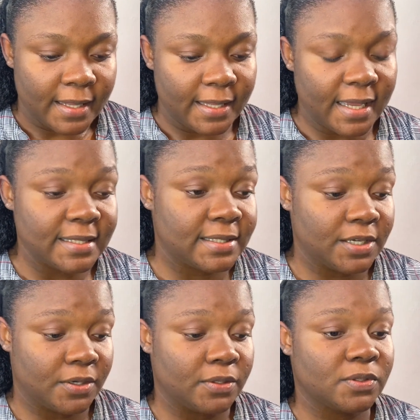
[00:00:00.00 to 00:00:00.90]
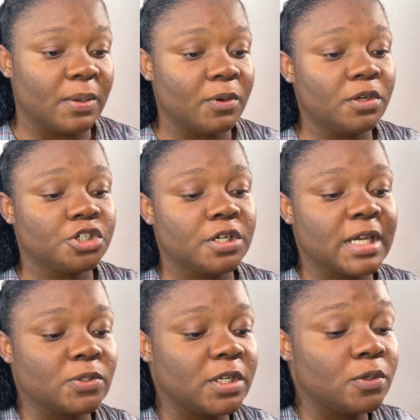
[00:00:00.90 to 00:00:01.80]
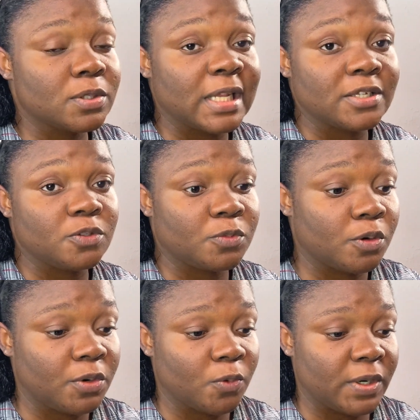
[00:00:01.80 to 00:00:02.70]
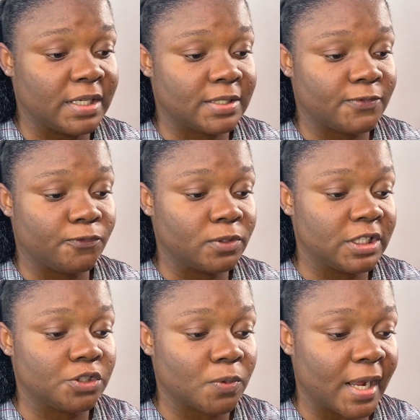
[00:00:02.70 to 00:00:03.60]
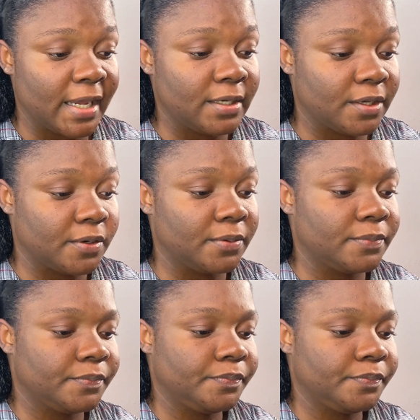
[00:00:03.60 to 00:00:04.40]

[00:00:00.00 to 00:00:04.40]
Yes, yo. So I'm gonna show you guys what it looks like tomorrow morning when it's fully dried, yo.